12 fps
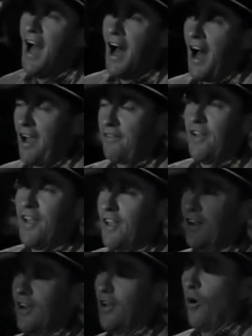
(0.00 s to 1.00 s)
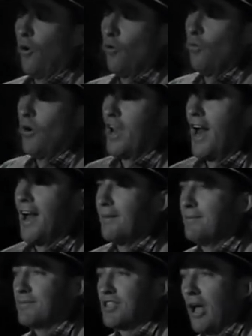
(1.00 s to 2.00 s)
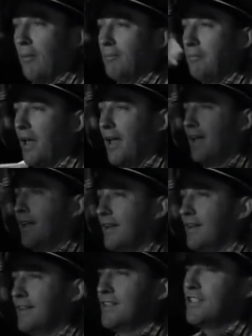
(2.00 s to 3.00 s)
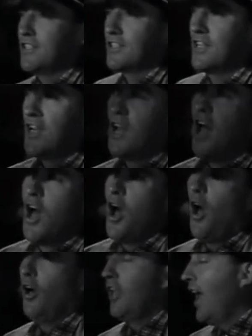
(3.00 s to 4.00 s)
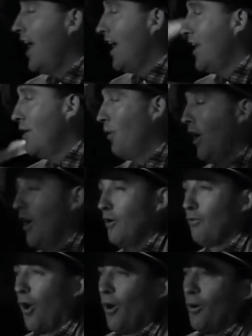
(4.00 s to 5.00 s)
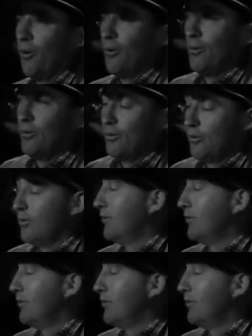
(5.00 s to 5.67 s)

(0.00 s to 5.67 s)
I feel at home when I'm someplace on anywhere road.